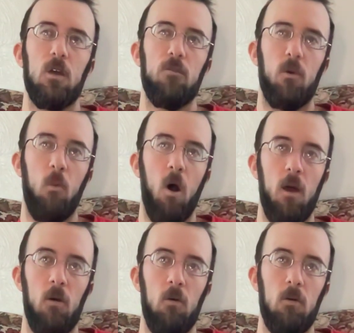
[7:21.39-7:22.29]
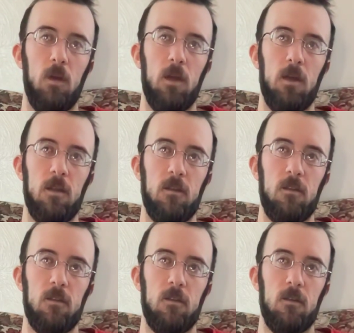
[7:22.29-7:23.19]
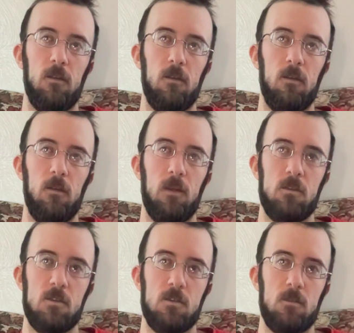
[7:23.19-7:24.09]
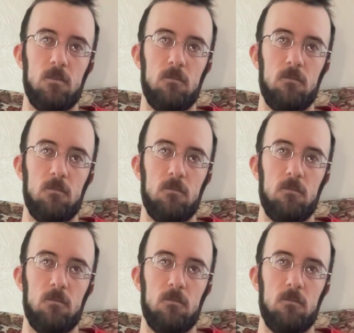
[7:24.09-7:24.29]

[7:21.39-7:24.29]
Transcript: for a while, and just